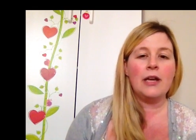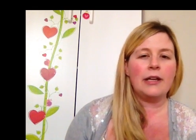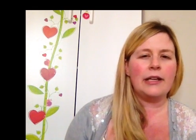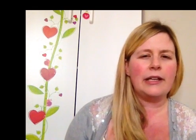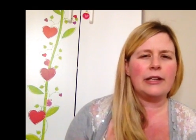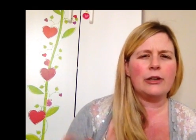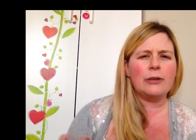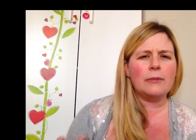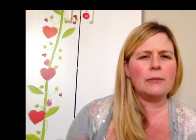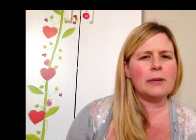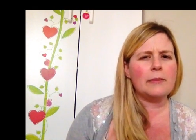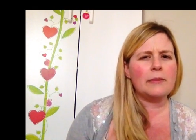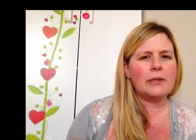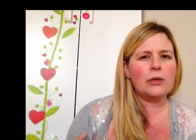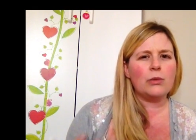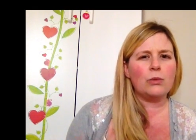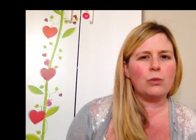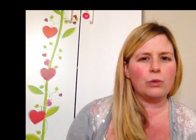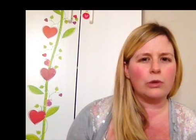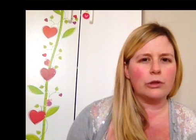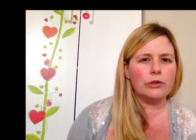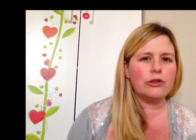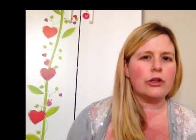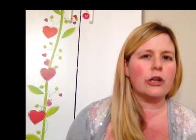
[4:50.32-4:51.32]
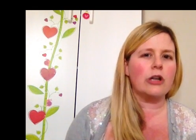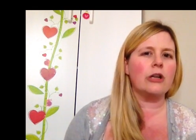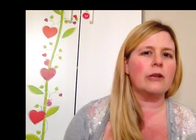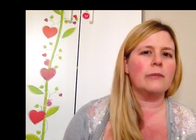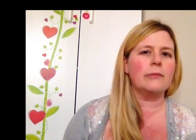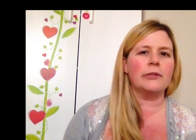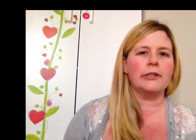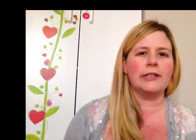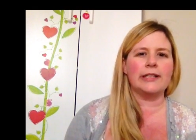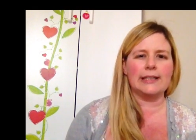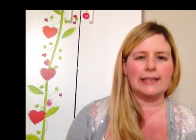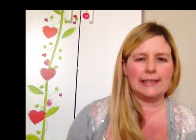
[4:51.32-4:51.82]
You know, it might be your wardrobe
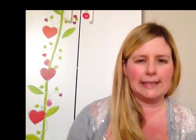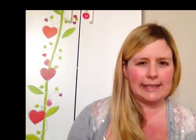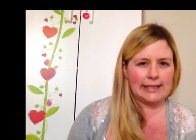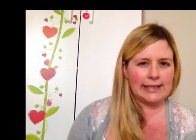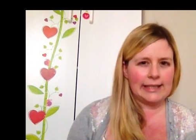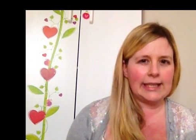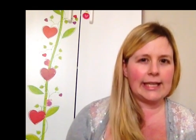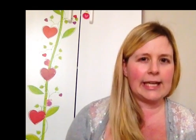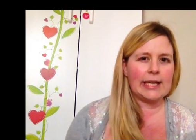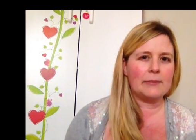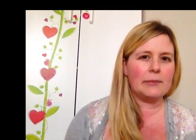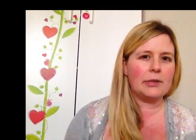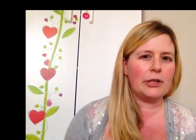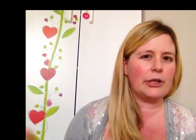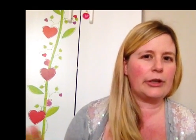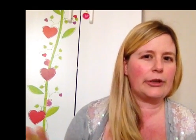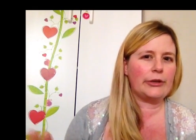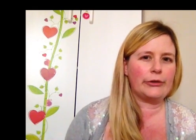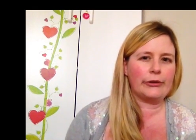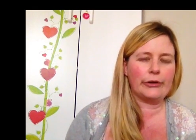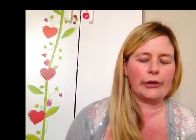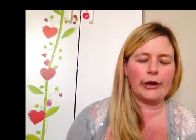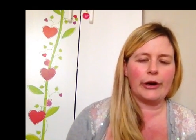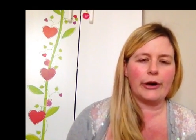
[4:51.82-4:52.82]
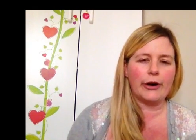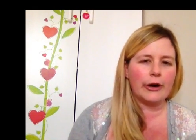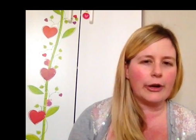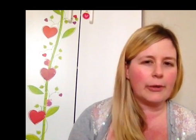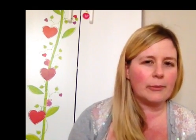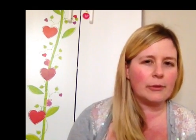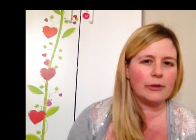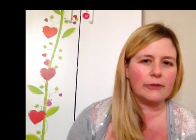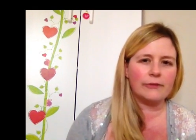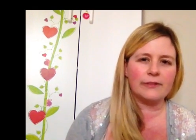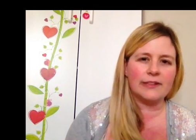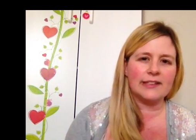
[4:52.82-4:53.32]
or your linen cupboard or your
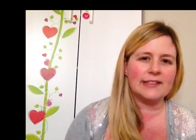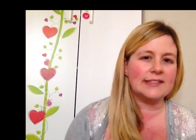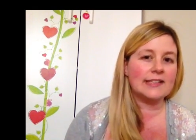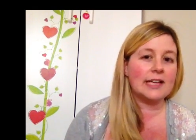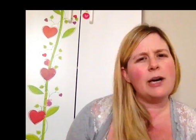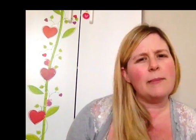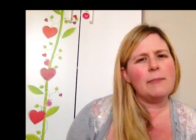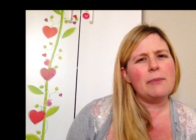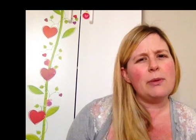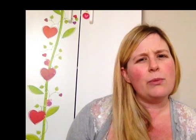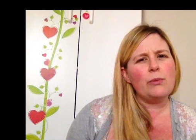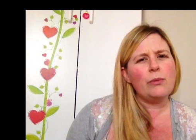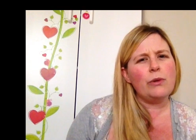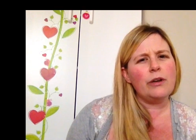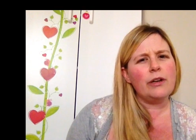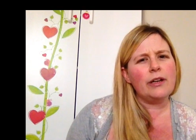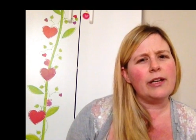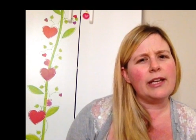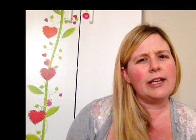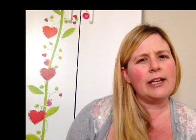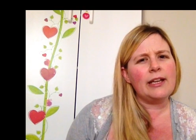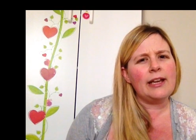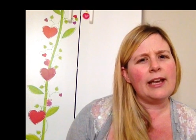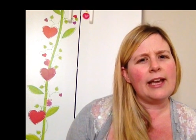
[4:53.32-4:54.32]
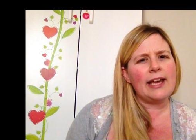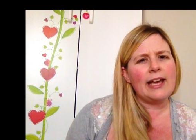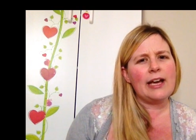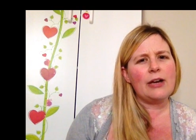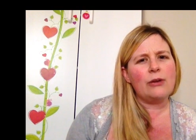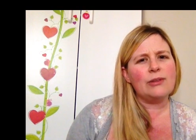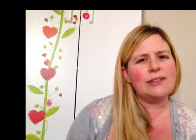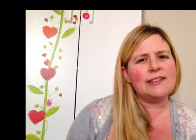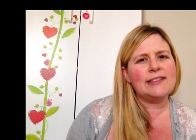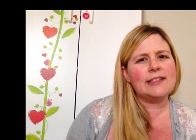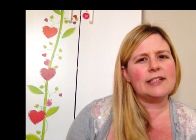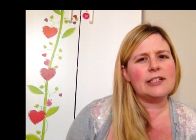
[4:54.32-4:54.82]
home office. It might be working
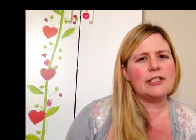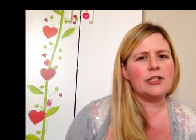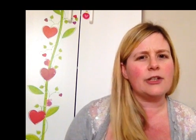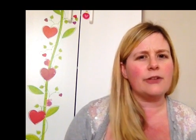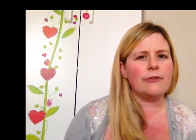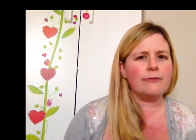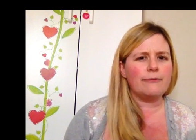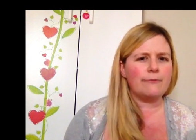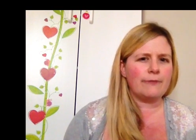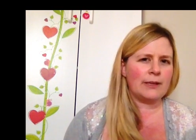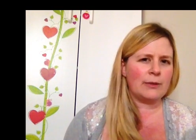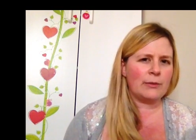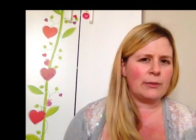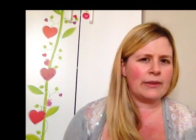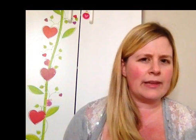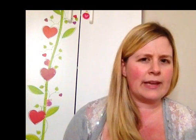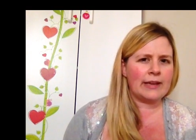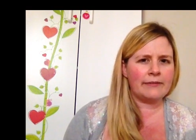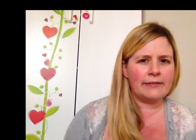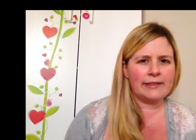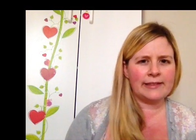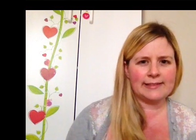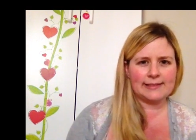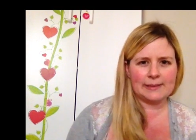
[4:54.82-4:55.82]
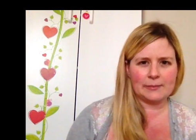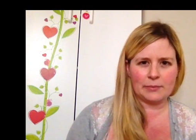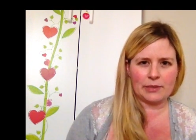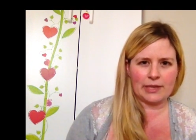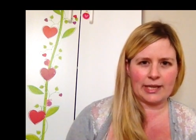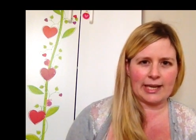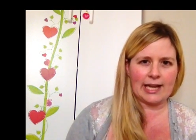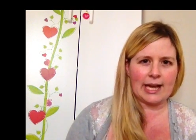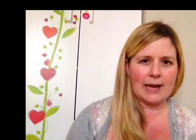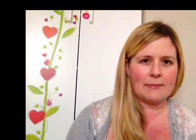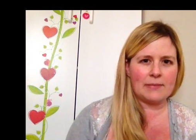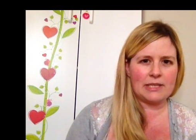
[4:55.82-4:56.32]
hours that don't fit with having somebody
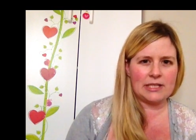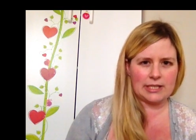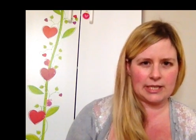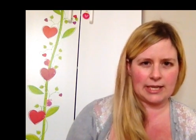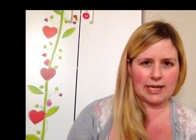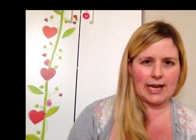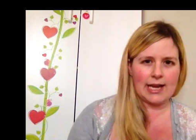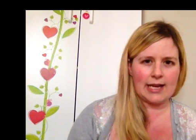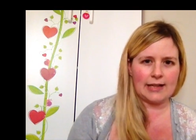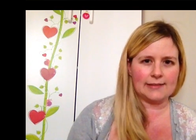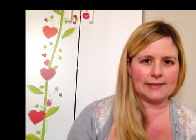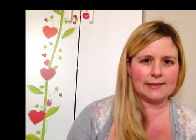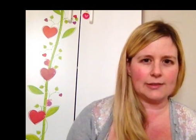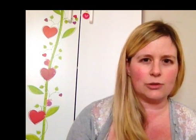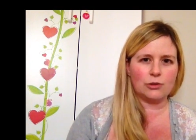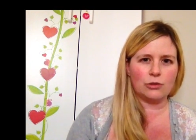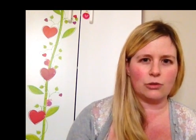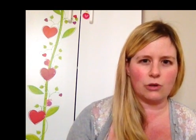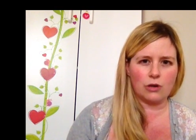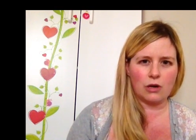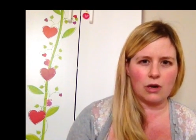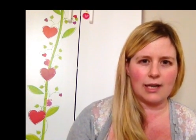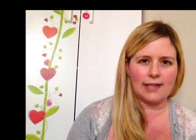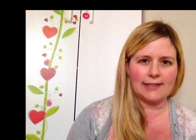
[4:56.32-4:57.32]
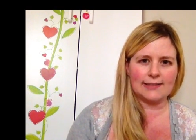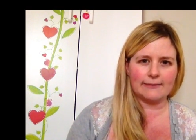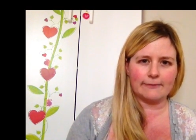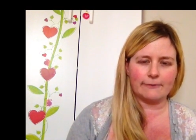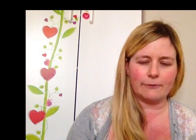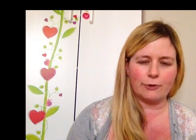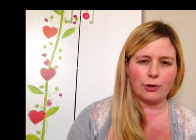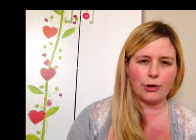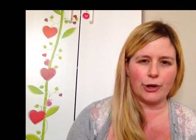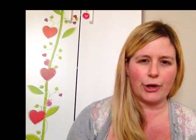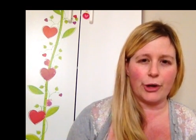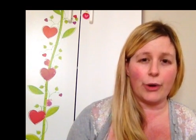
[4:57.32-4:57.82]
come into your house and organise it
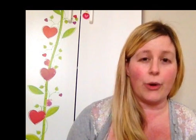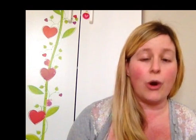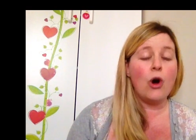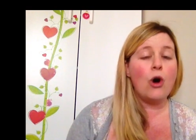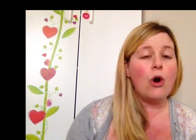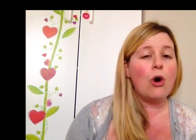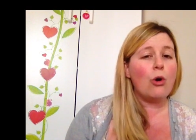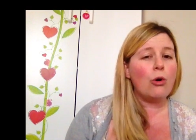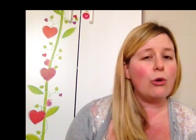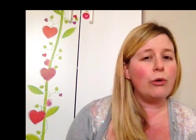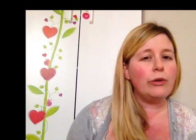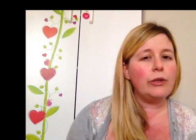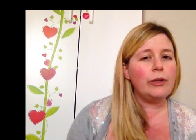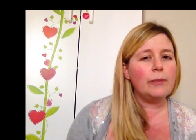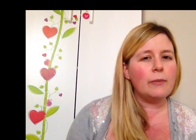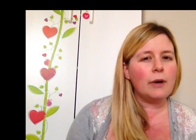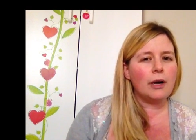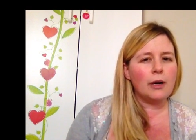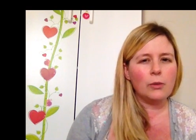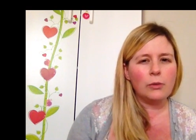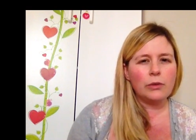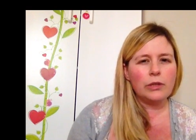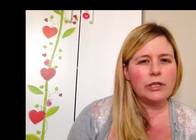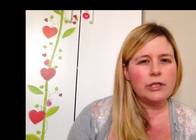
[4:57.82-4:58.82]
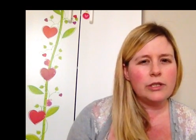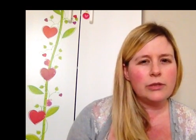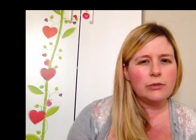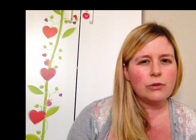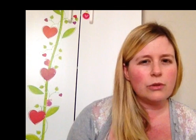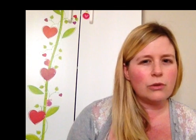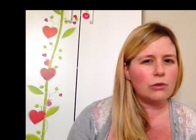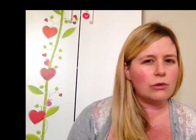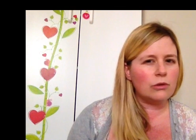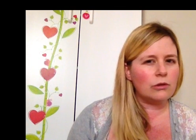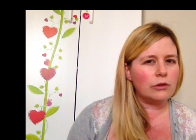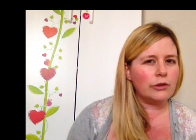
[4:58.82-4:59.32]
for you. Or you might want to do it
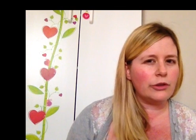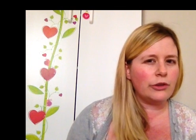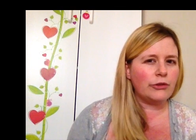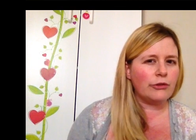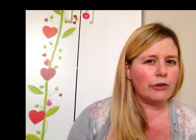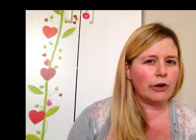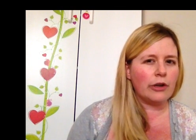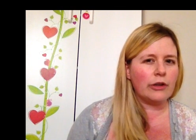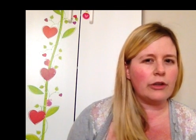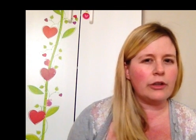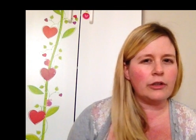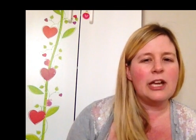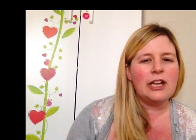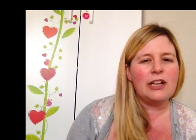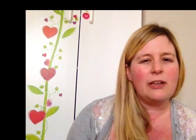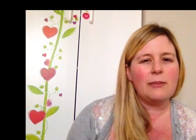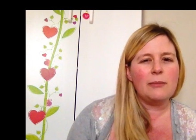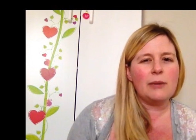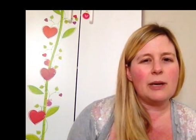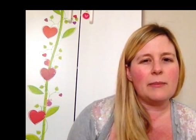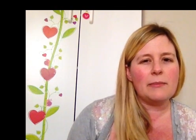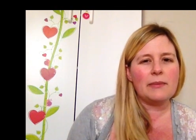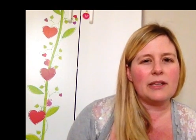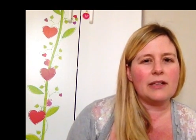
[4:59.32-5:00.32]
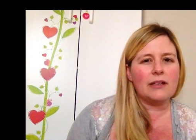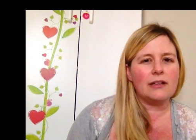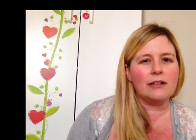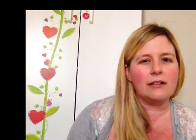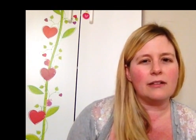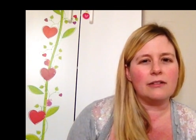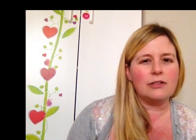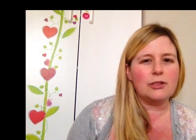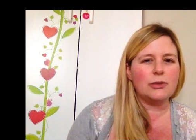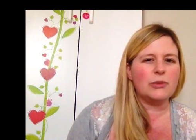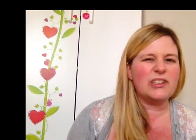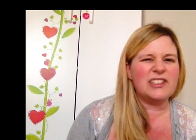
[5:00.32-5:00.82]
all on your own, and you might be a
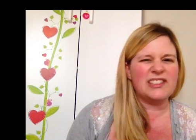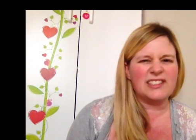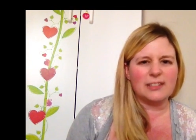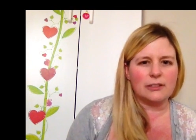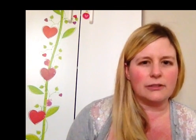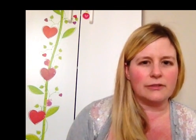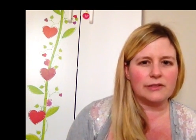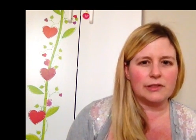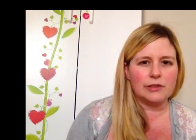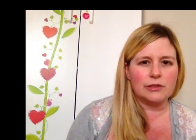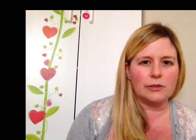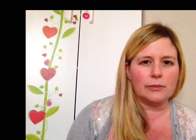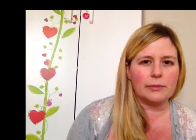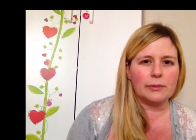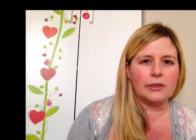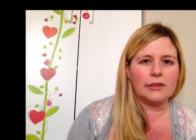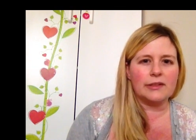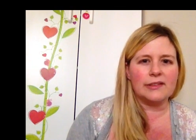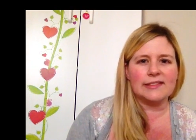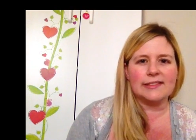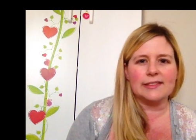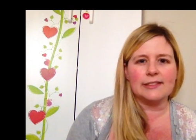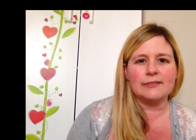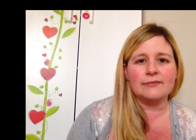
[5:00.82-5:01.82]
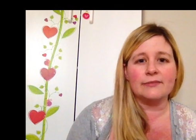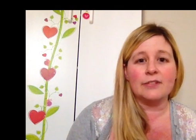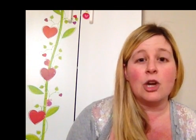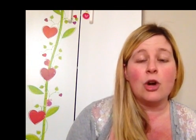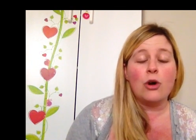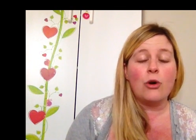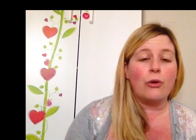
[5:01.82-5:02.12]
do-it-yourself sort of person.